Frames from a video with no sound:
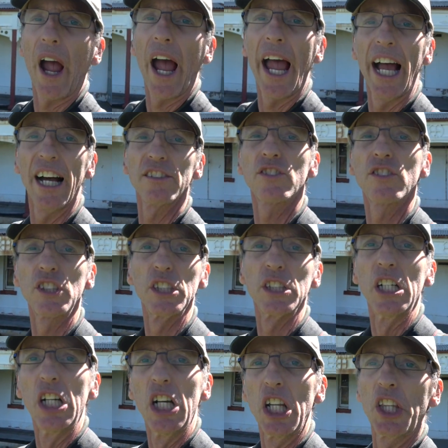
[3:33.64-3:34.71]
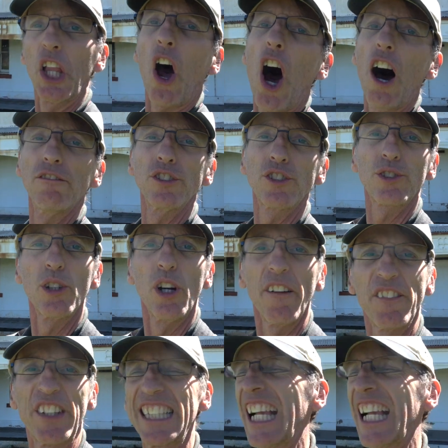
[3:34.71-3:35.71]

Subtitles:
house the officer of the